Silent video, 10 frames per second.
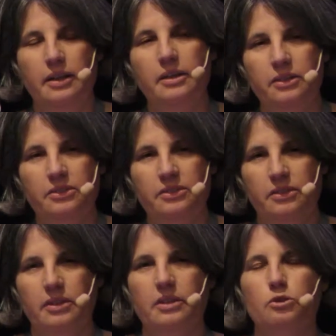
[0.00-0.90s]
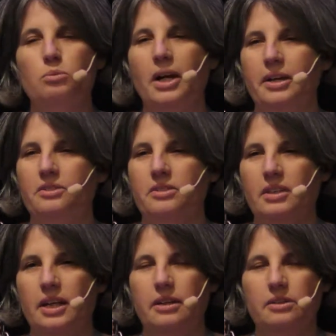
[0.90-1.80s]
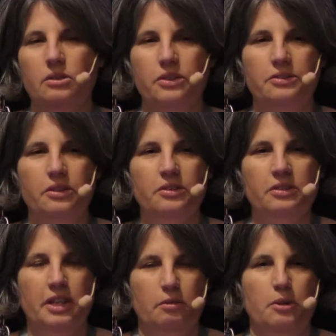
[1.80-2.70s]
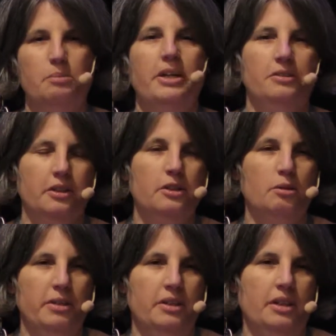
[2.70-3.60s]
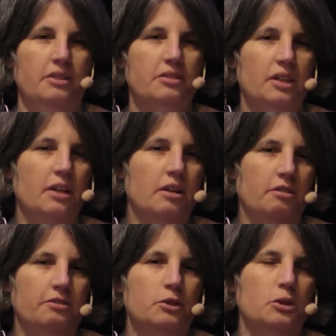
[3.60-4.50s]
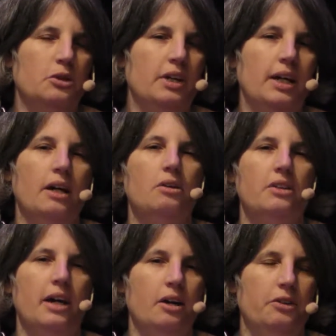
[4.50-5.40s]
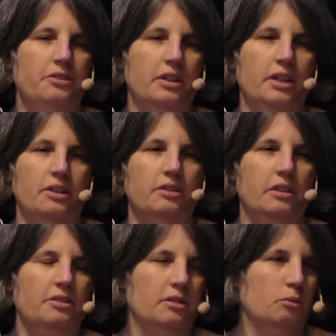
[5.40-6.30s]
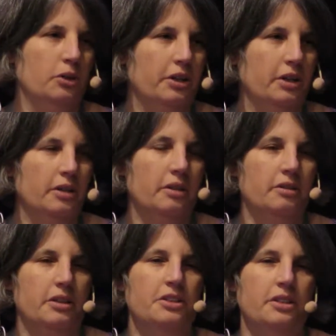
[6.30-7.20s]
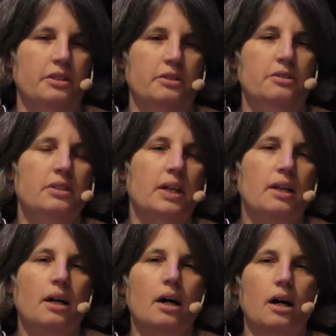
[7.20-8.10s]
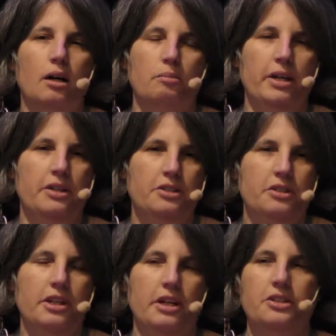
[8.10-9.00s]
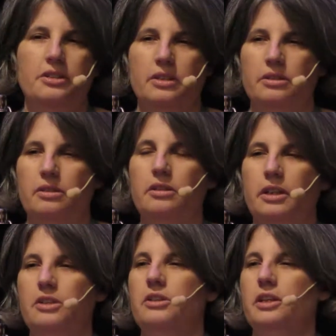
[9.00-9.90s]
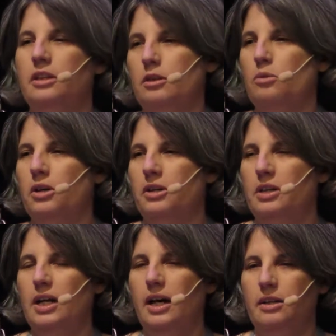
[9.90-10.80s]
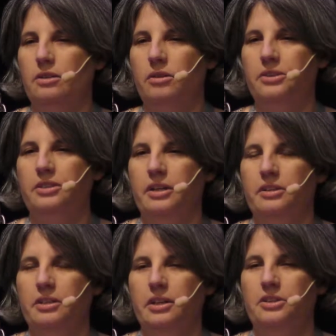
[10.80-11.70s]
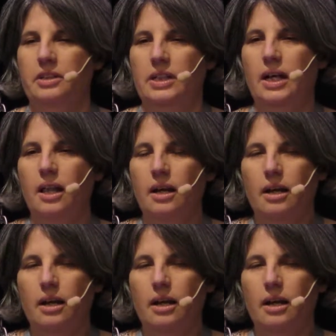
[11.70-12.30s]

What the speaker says: is these rights that you associate with basic human needs: food, health, housing, decent working conditions, education, clean drinking water, adequate sanitation.